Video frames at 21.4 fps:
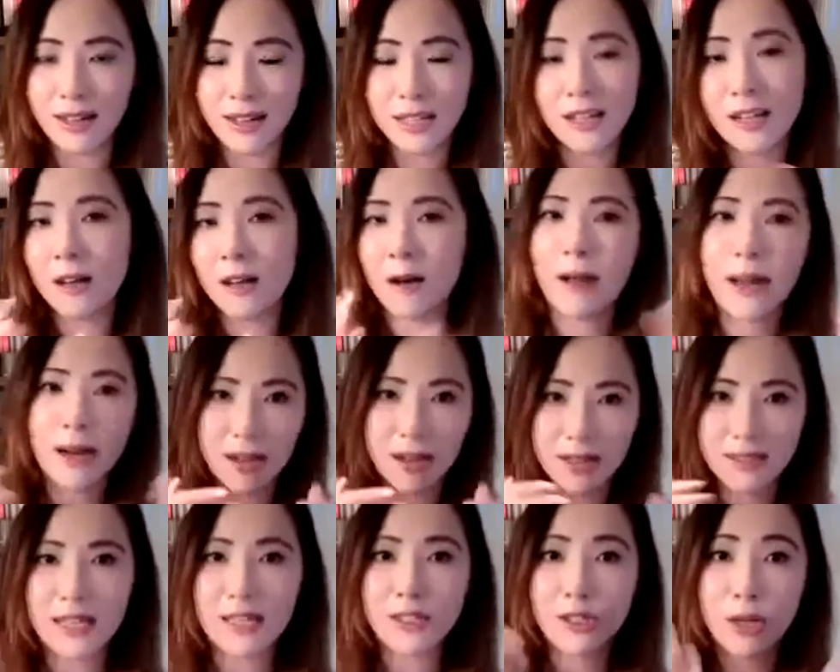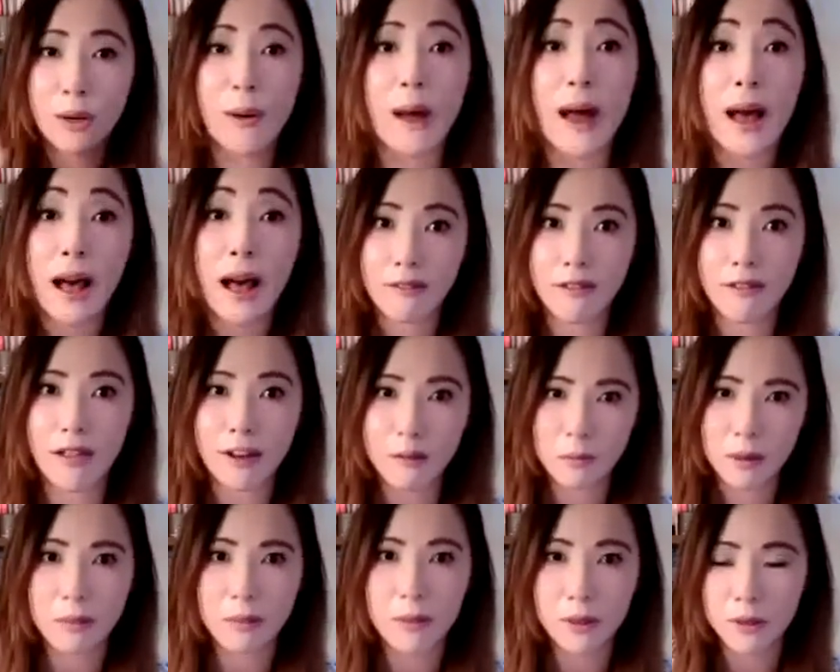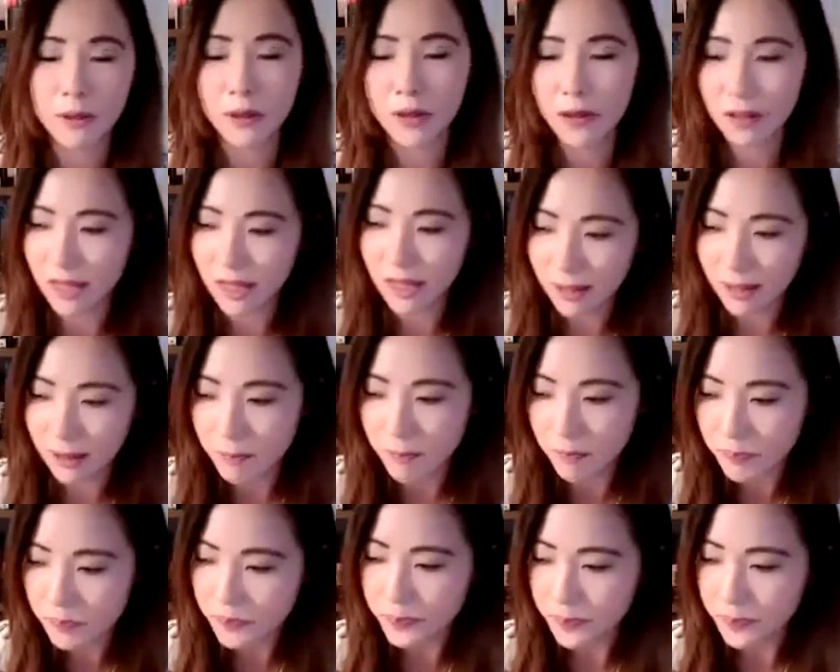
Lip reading: you know, areas that don't have a lot of people who look like them.